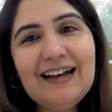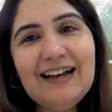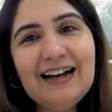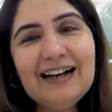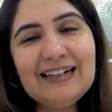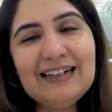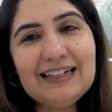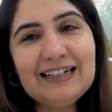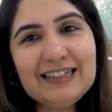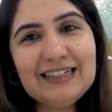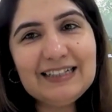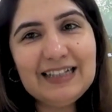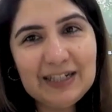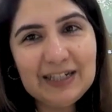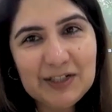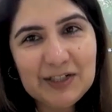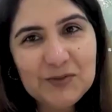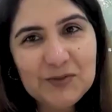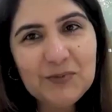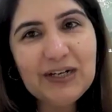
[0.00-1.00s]
And I think
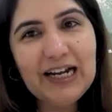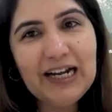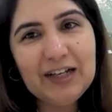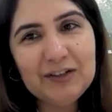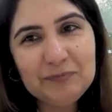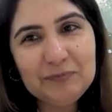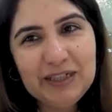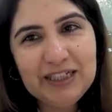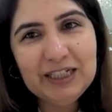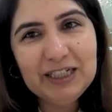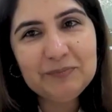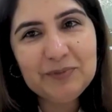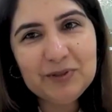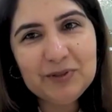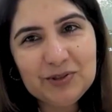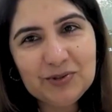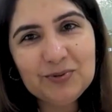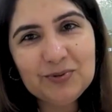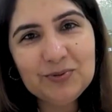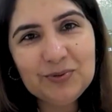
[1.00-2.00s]
that is where I've been able
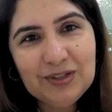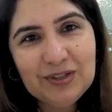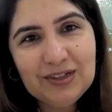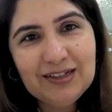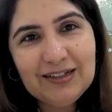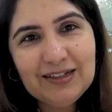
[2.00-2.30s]
to